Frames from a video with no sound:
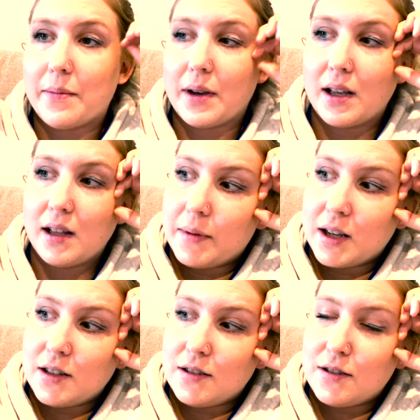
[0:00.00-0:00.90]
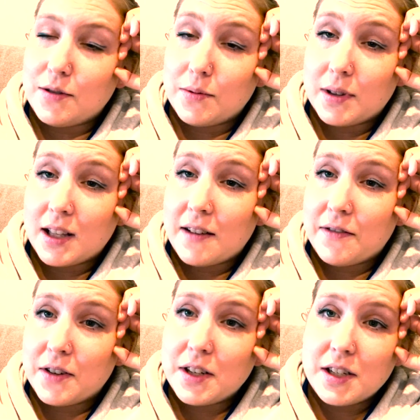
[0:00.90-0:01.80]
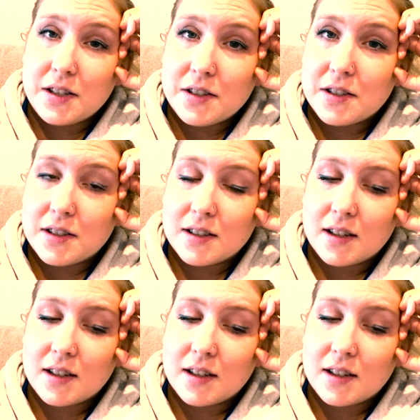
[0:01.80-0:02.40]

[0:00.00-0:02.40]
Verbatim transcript: but I do want that footage.